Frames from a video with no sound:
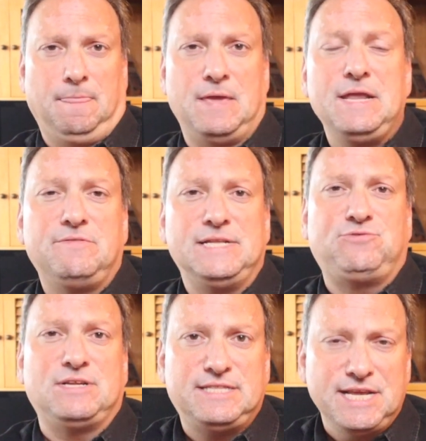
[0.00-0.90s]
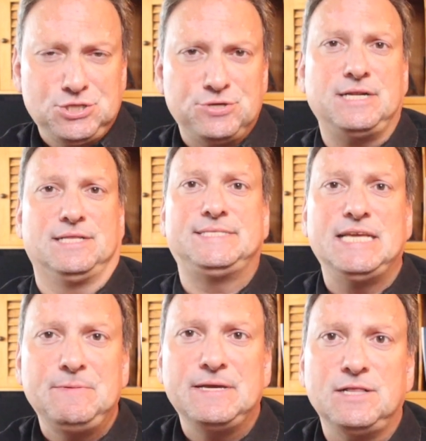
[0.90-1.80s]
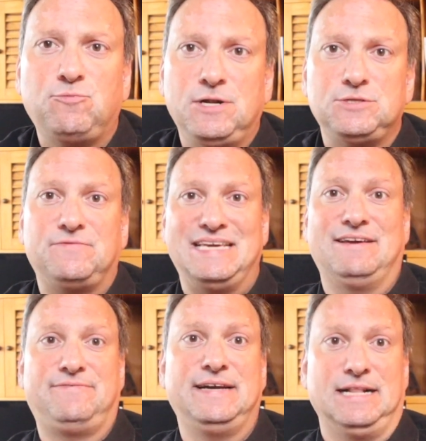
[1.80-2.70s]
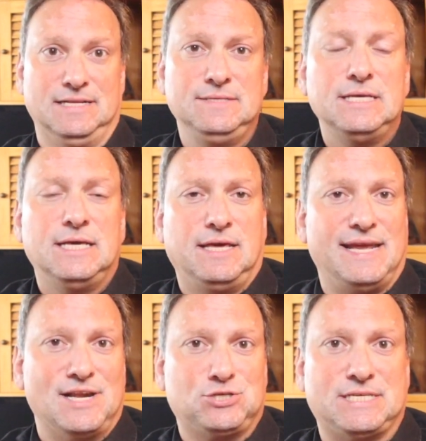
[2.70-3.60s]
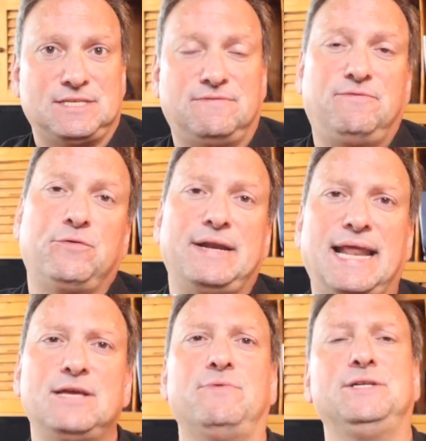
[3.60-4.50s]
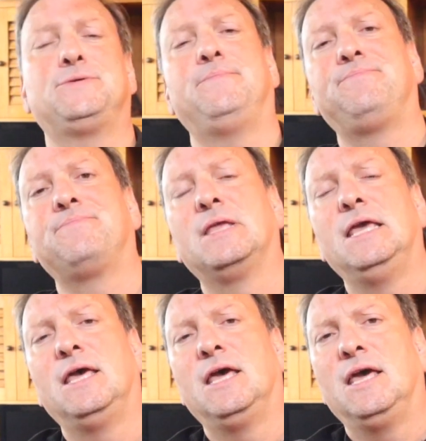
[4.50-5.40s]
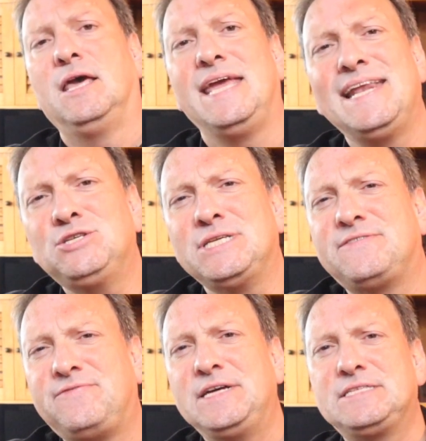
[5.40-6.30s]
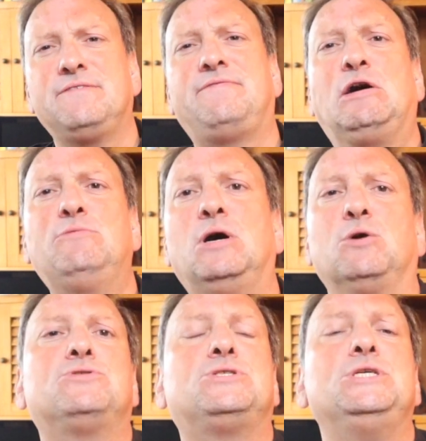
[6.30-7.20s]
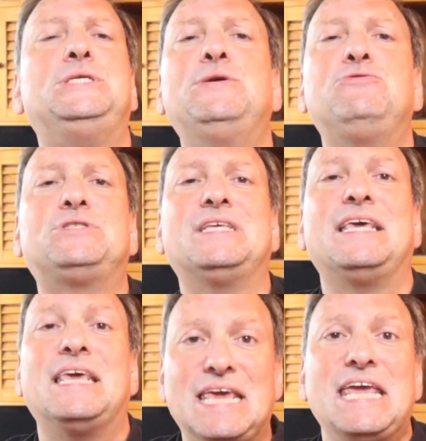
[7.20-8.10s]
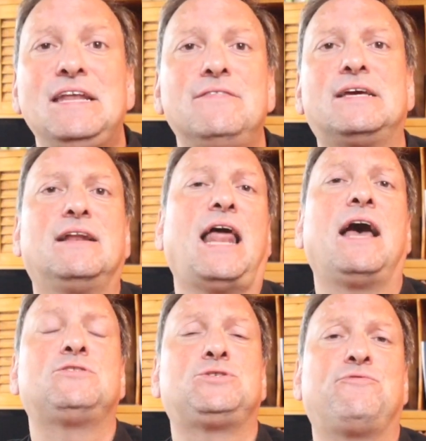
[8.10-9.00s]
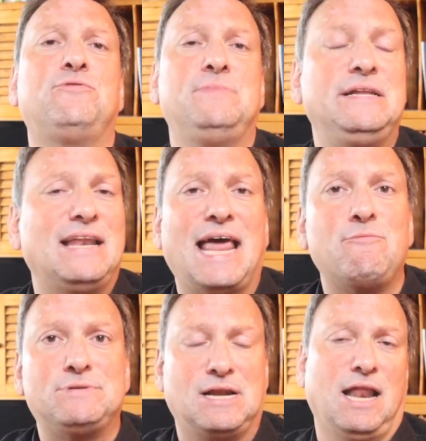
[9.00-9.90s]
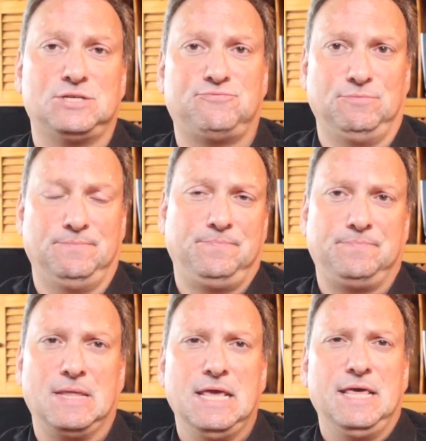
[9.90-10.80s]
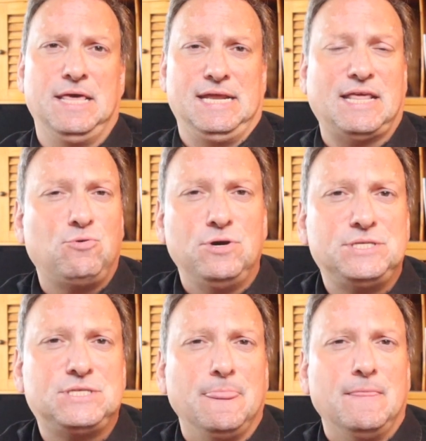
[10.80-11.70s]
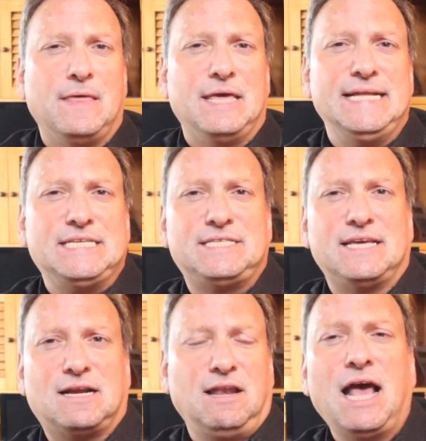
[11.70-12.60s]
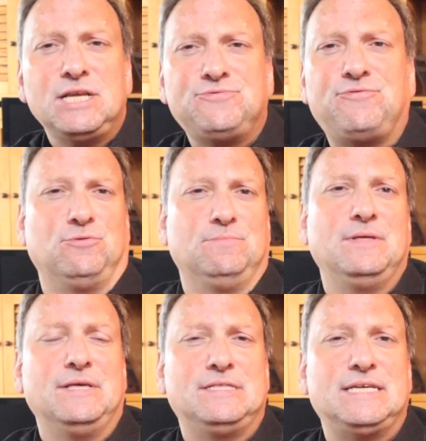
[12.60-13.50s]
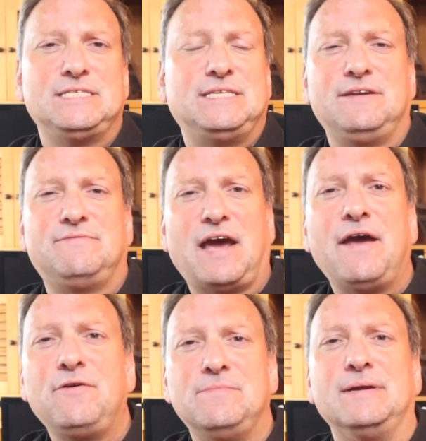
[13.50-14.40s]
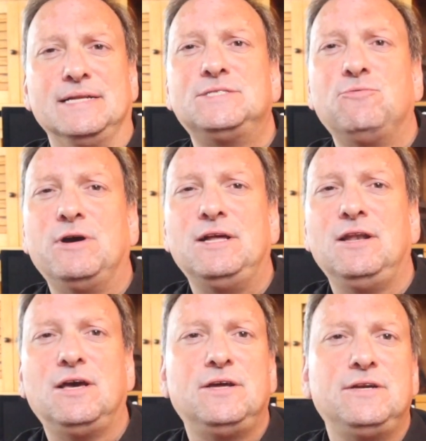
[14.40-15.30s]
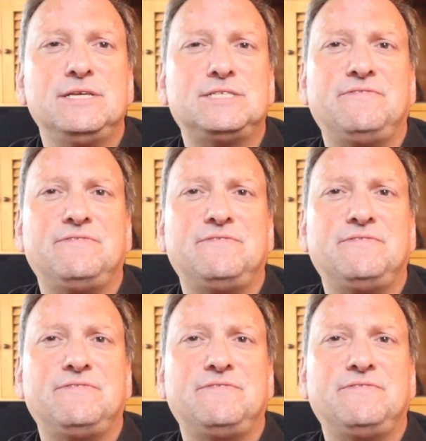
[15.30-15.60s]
In the traditional, typical world of EFL, English as a foreign language, English is first and foremost used in the classroom, in the language classroom. In other words, it is the classroom that is the environment where learners